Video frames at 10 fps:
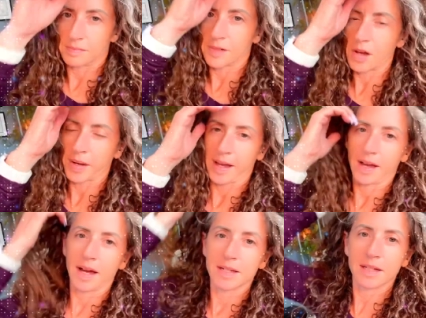Okay,
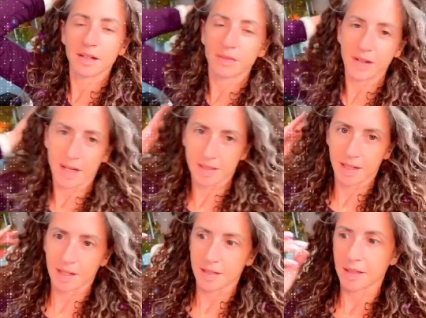ideal
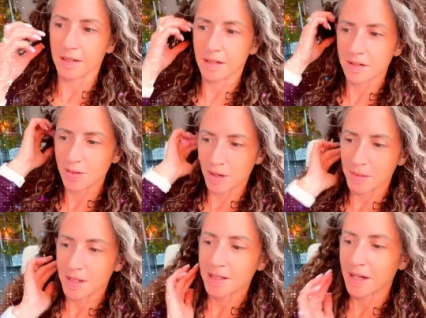fasting insulin. So I'm
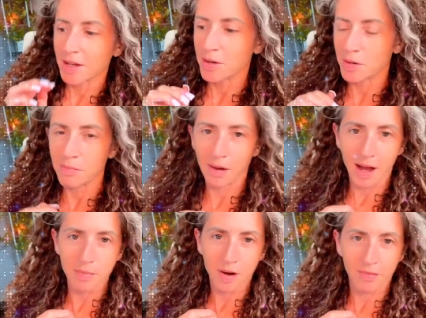going to tell you
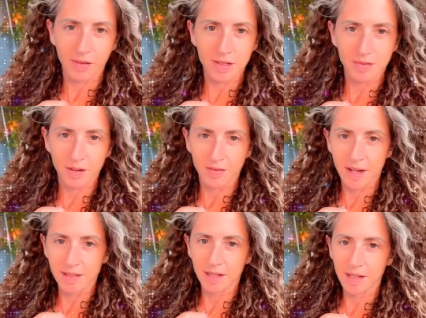my preference for
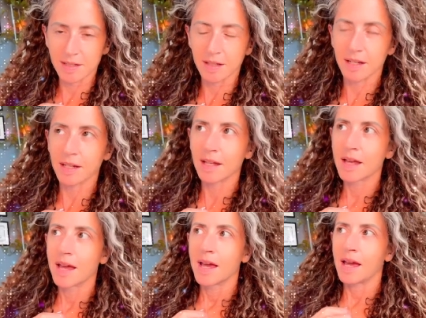fasting insulin,
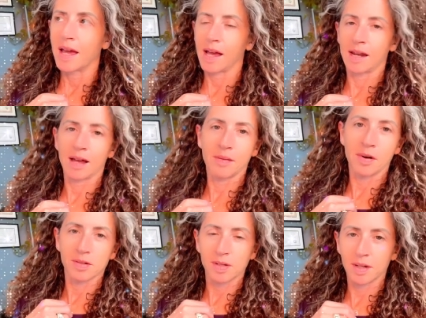and I'm
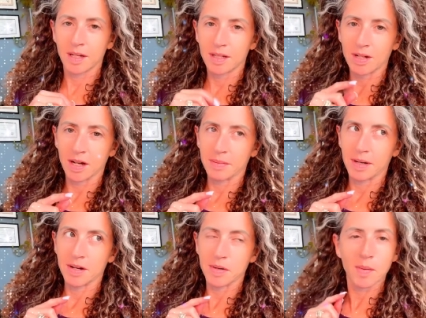also going to talk
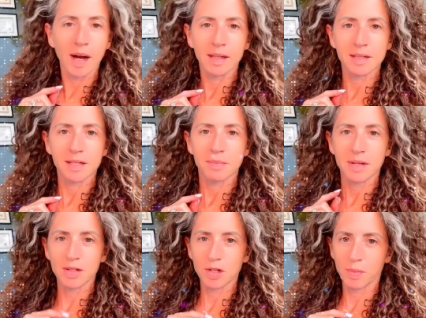about why this can
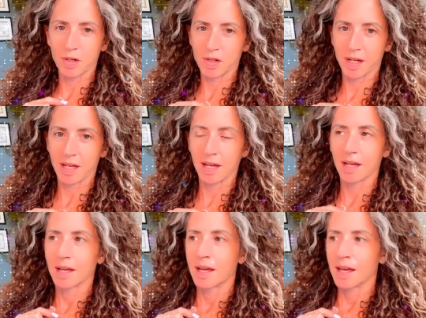be super tricky.